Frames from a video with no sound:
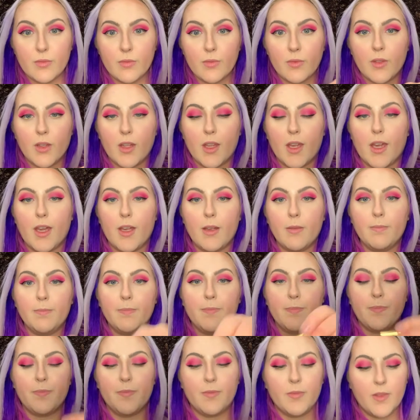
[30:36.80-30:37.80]
Okay.
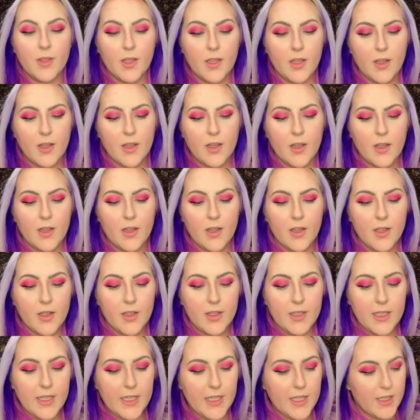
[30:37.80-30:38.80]

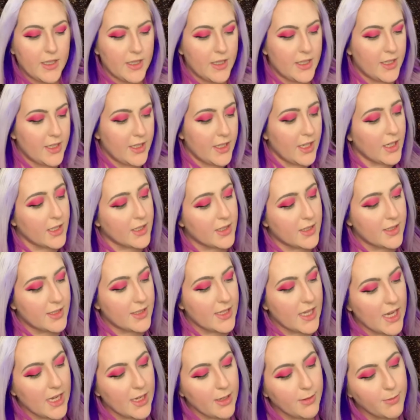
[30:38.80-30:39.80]
And then next,
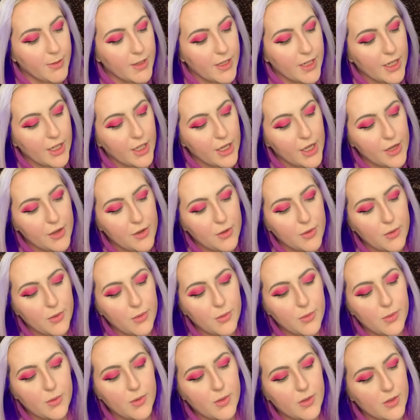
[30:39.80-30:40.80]
I'm gonna go
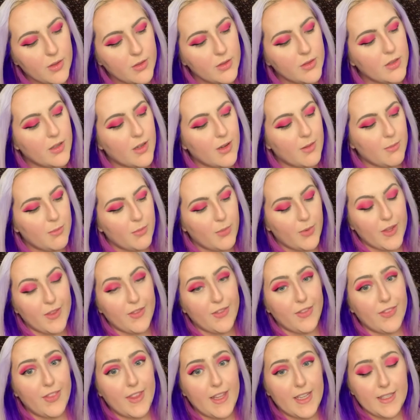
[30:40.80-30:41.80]
on top with
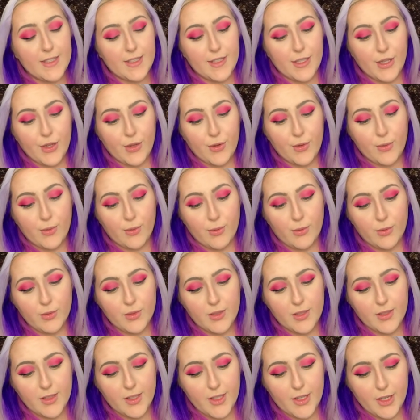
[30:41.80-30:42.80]
this gold
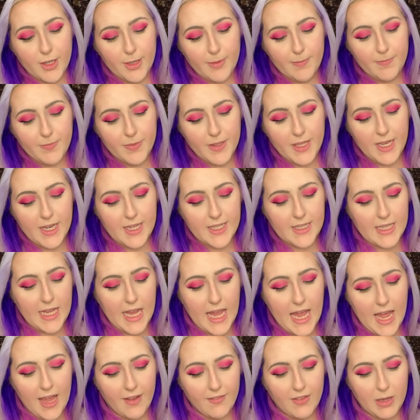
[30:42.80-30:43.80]
glitter. It is a
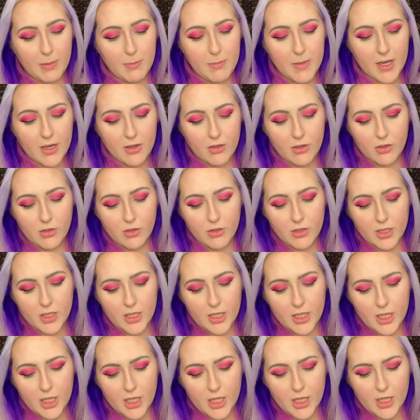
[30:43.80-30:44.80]
heavy metal
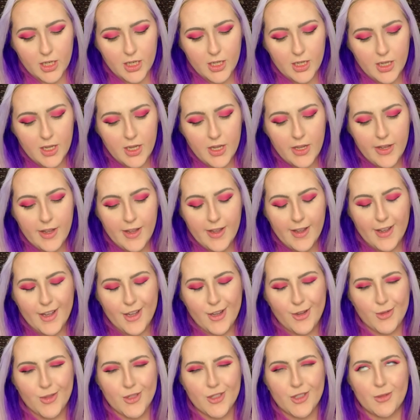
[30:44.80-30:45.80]
glitter.
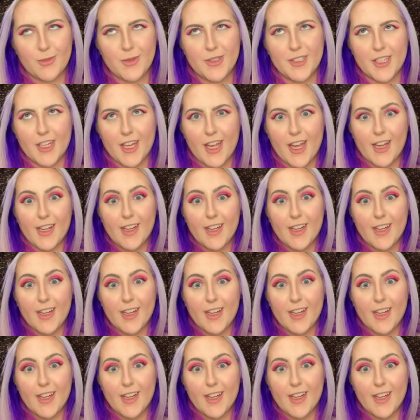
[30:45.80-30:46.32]
Oh, it's over Decay.